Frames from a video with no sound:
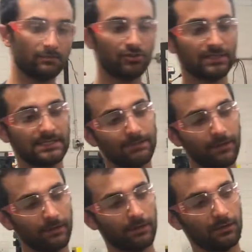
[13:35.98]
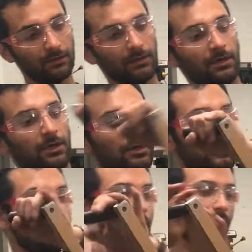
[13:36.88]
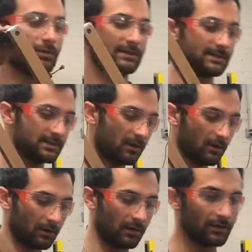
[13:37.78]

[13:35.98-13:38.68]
just some other notes are